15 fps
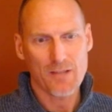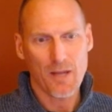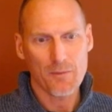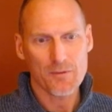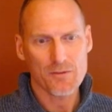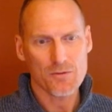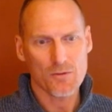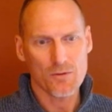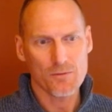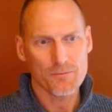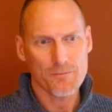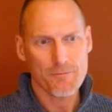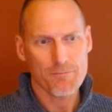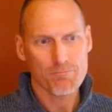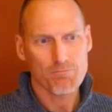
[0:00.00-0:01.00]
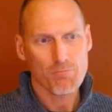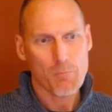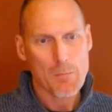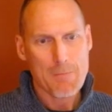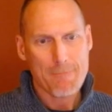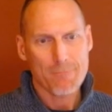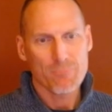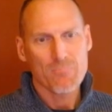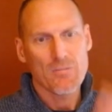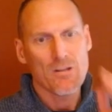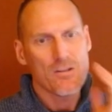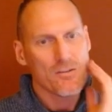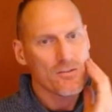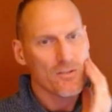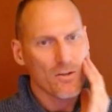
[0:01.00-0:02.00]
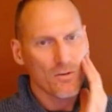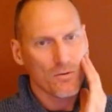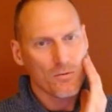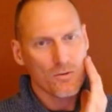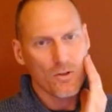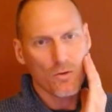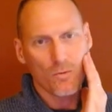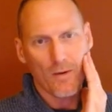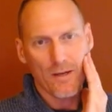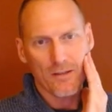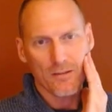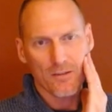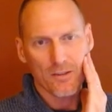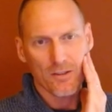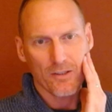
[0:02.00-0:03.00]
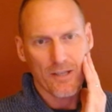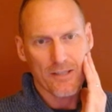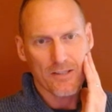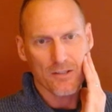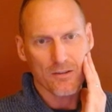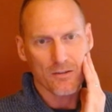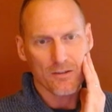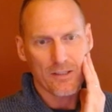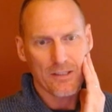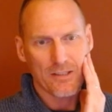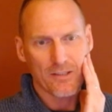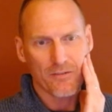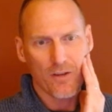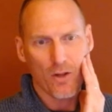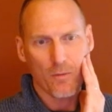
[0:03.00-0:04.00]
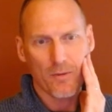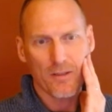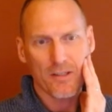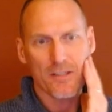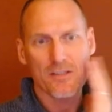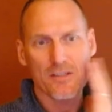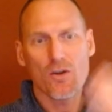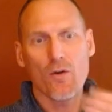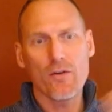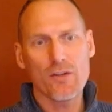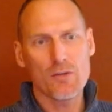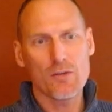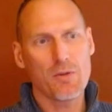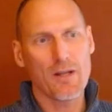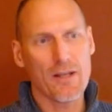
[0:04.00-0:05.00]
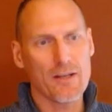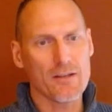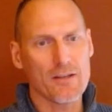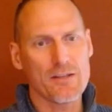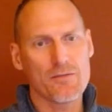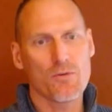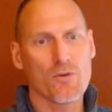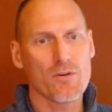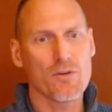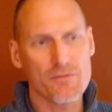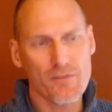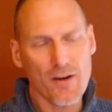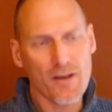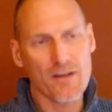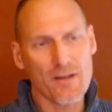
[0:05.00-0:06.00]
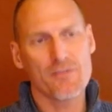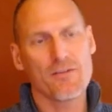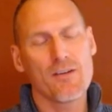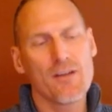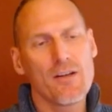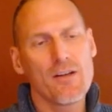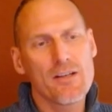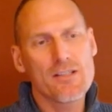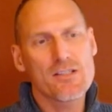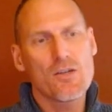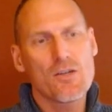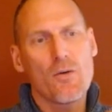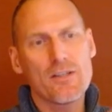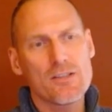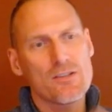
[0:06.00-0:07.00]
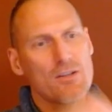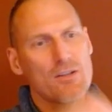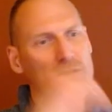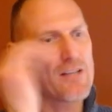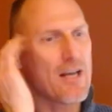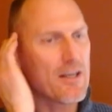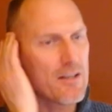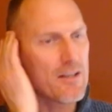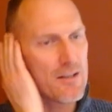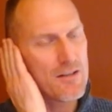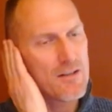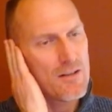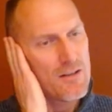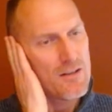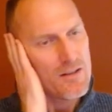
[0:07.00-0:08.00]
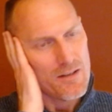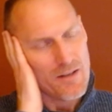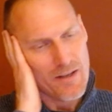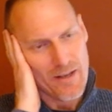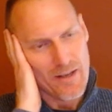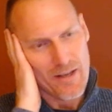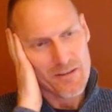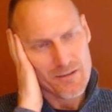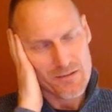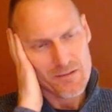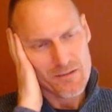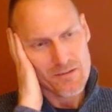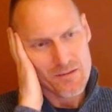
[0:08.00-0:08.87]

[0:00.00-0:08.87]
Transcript: time control. So, white clearly has a lead in development. He's going to play e4, e5. He's going to start attacking. And,